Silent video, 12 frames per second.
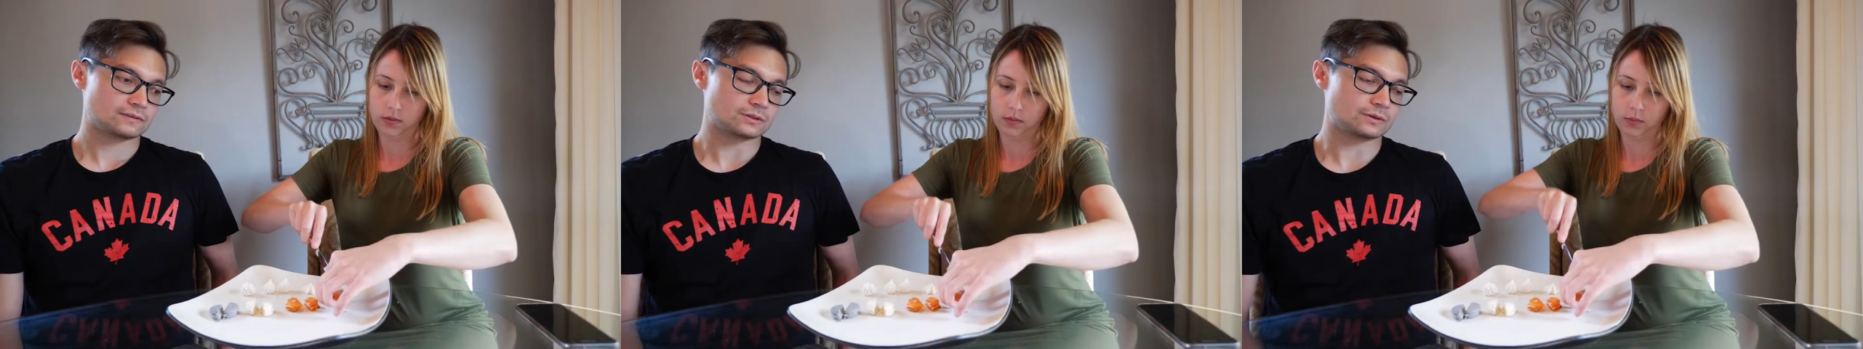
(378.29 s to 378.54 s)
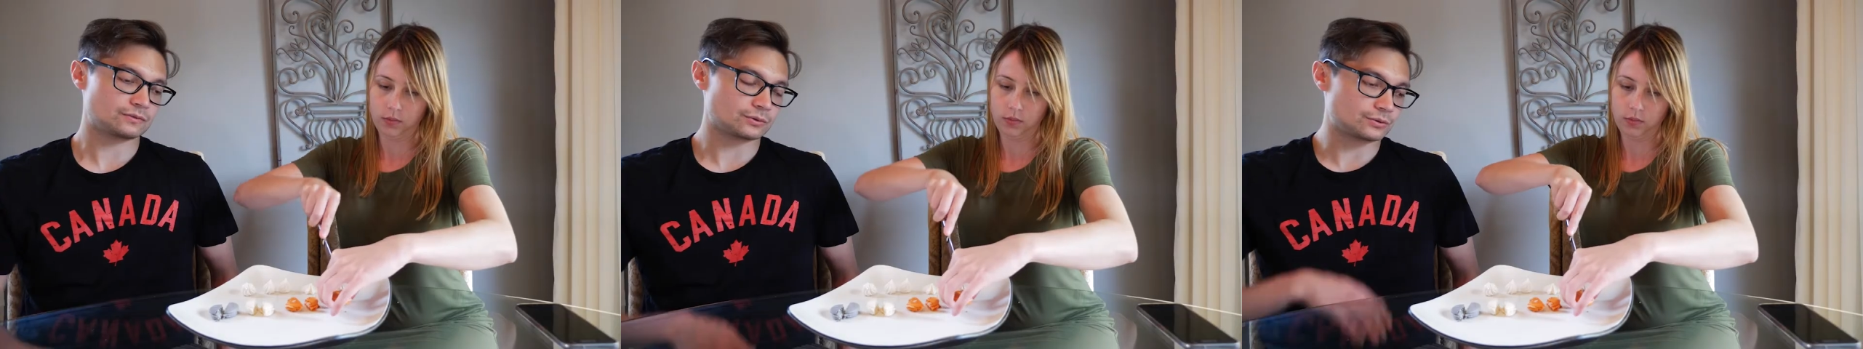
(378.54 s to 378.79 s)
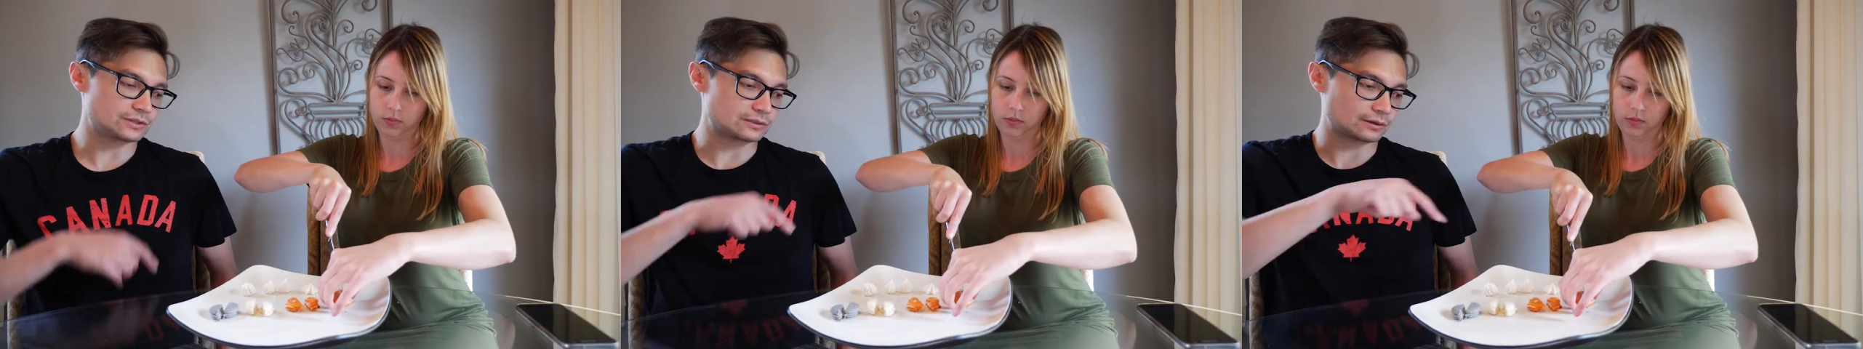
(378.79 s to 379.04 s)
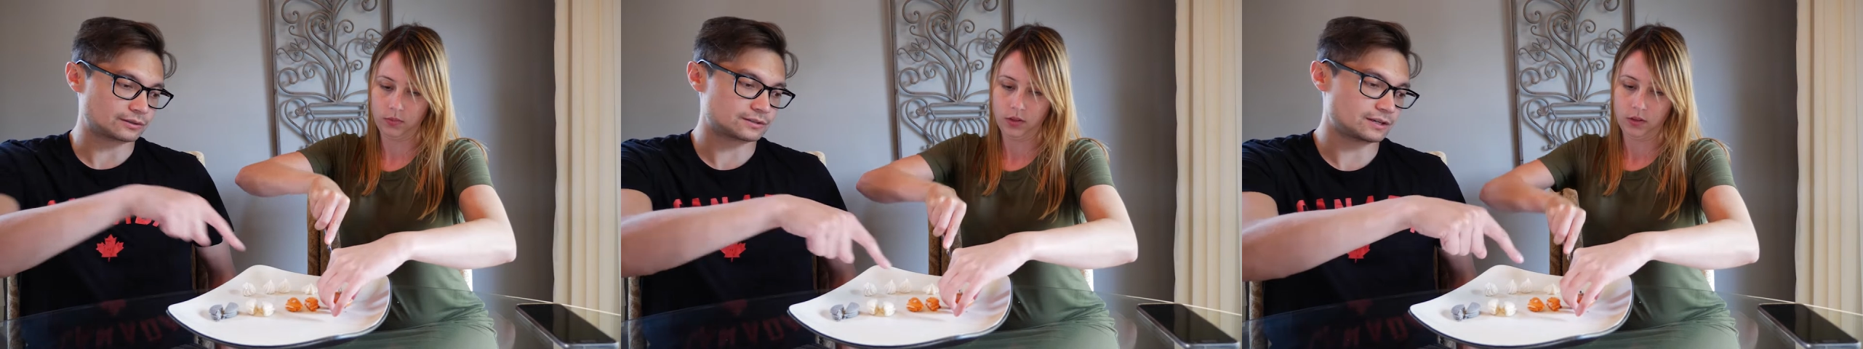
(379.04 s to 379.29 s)
Speaker 1: So even though these
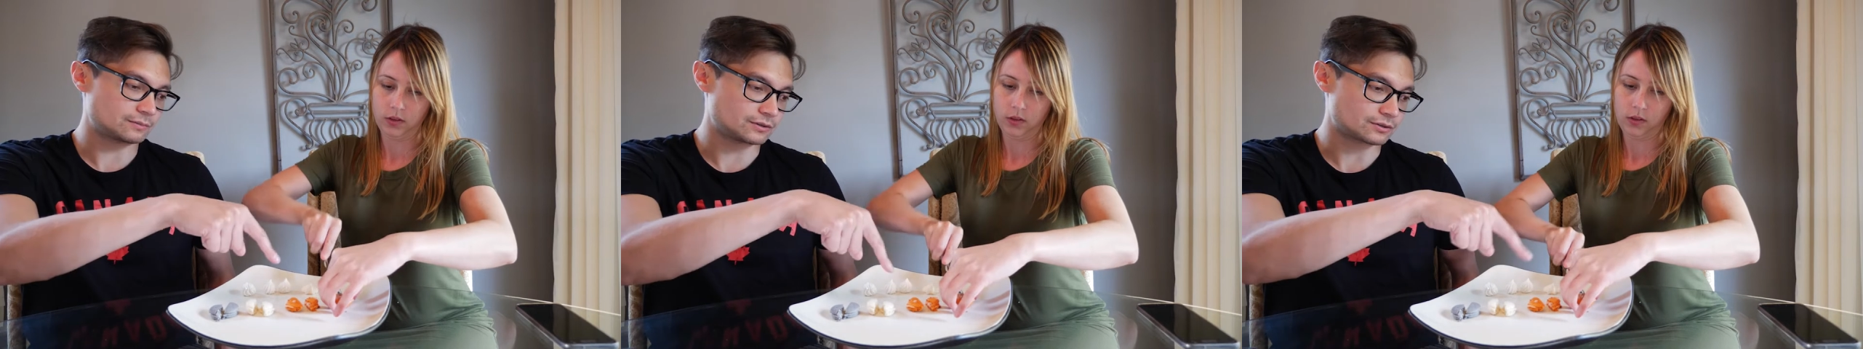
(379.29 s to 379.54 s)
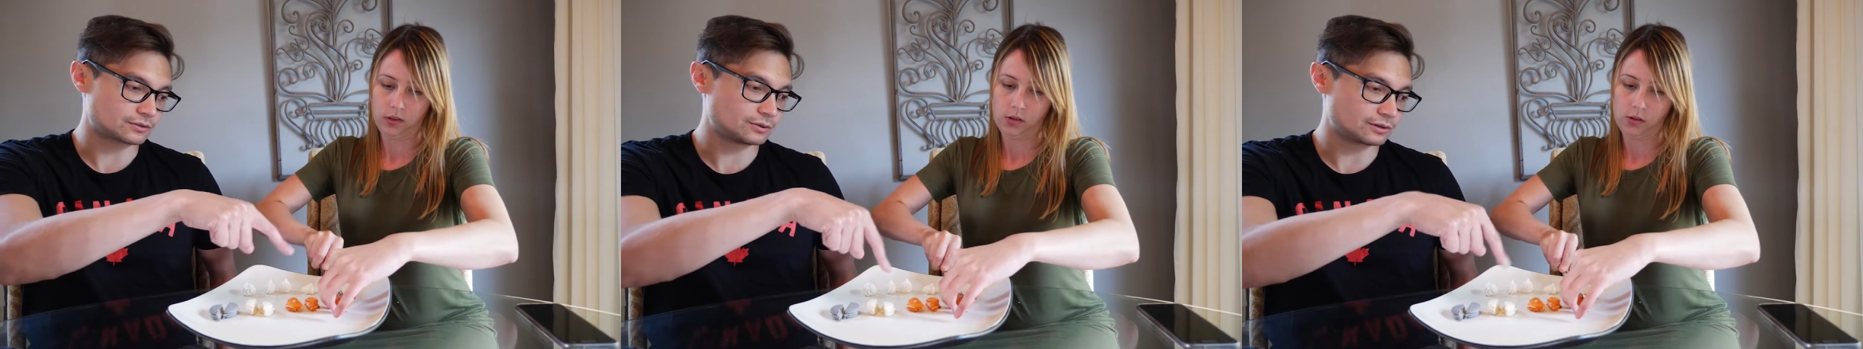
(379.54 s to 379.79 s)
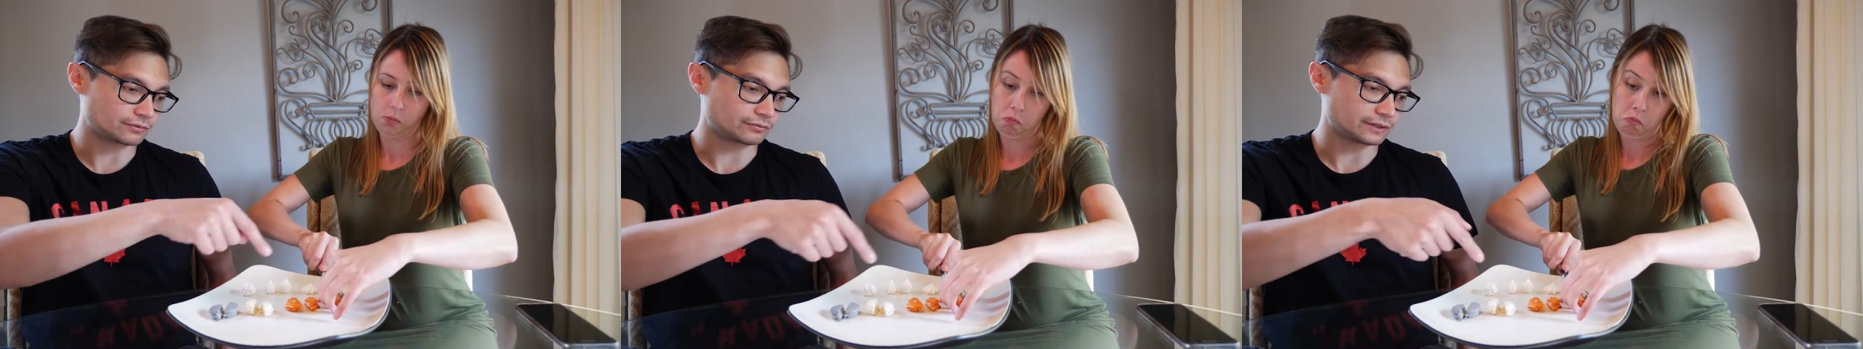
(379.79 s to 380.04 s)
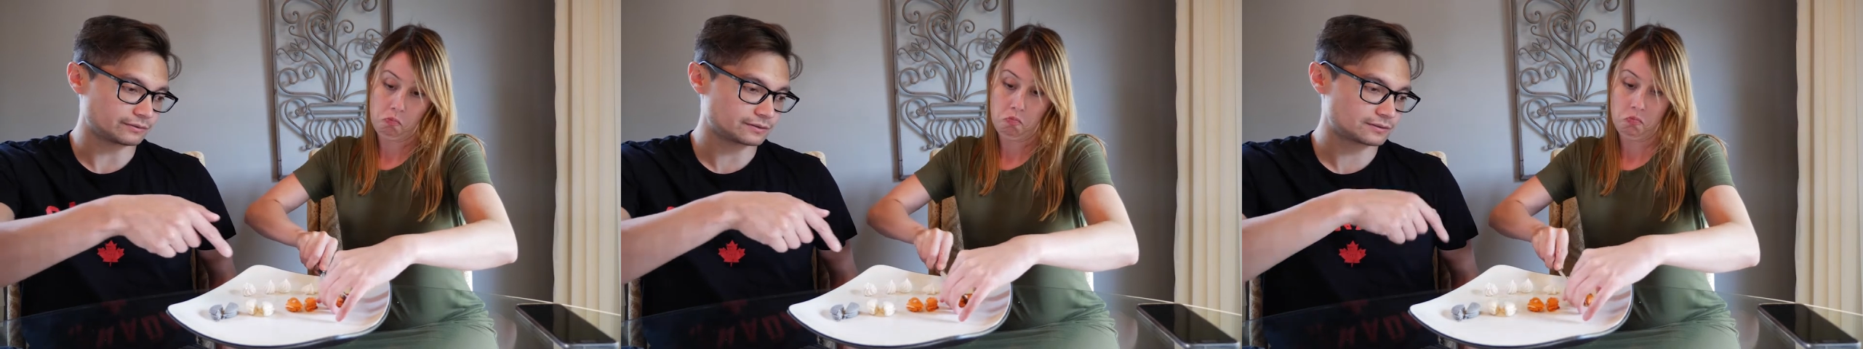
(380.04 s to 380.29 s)
look the same, these are two different
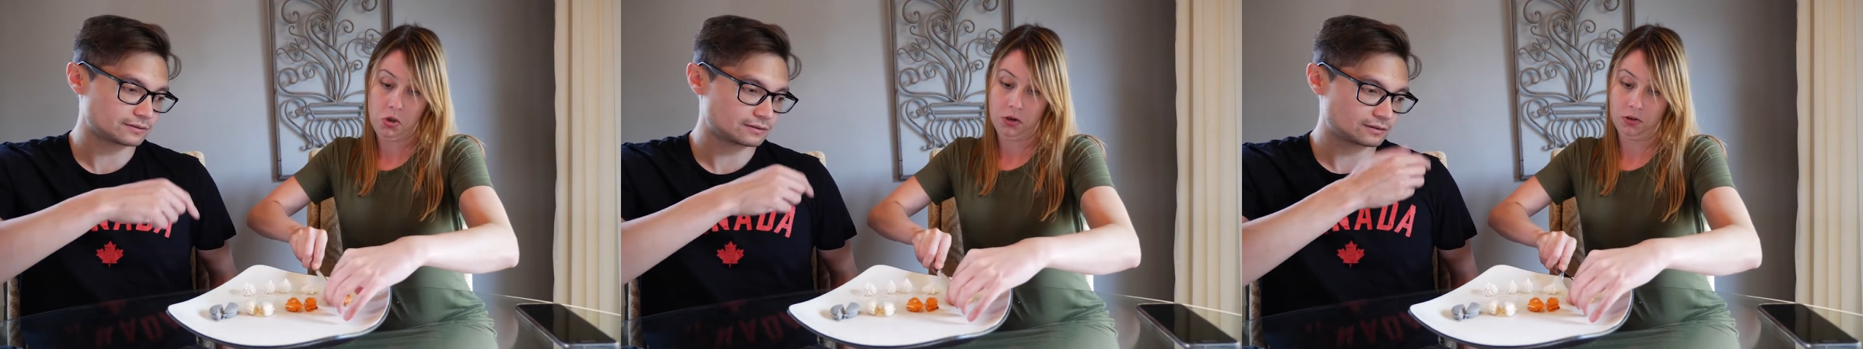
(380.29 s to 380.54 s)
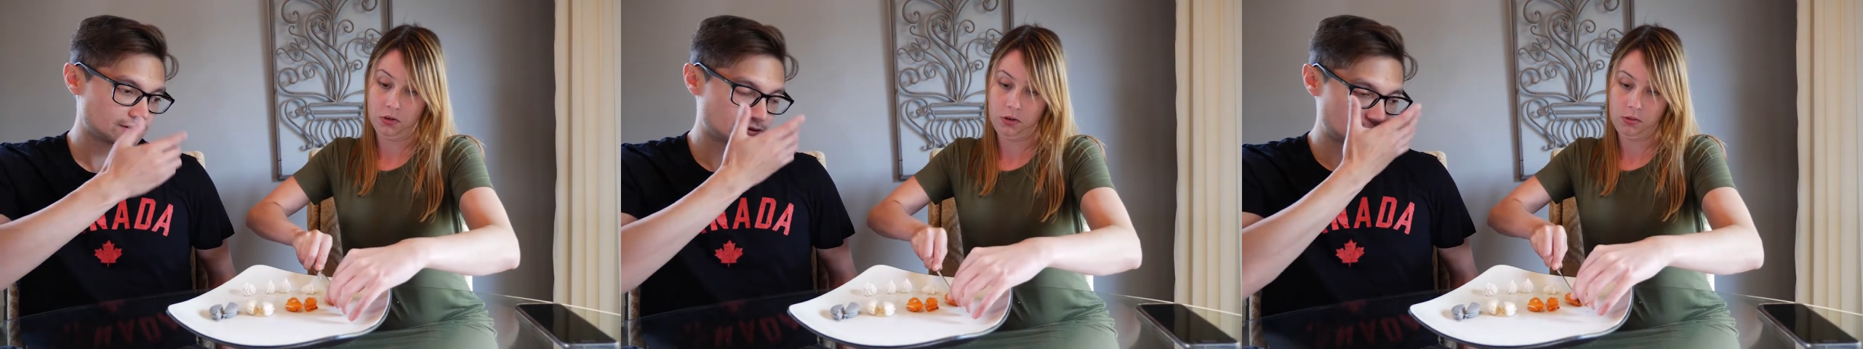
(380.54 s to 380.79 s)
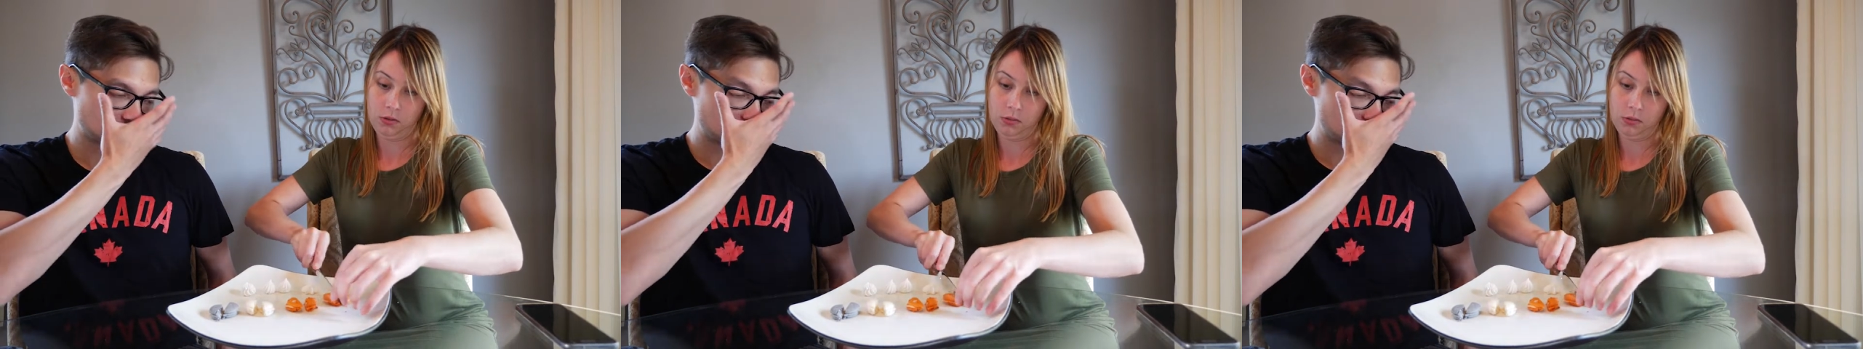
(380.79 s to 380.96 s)
flavors? I don't know.